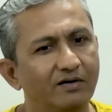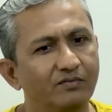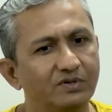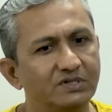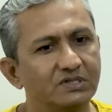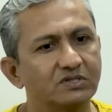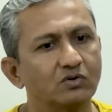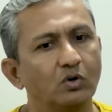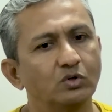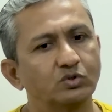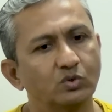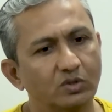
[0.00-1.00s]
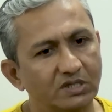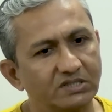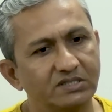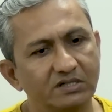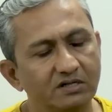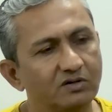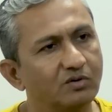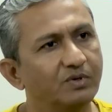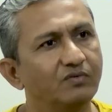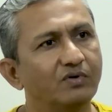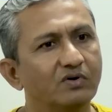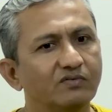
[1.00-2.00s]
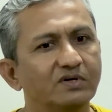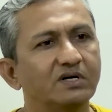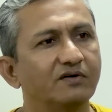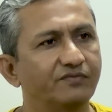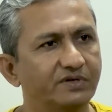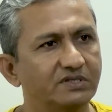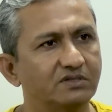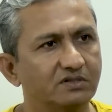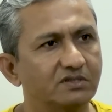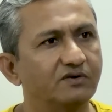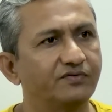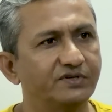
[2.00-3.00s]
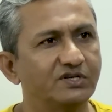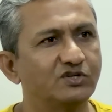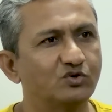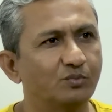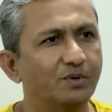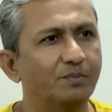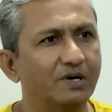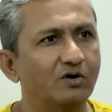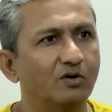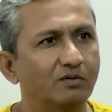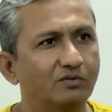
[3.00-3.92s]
which is also considered to be one of the toughest surfaces to be played on.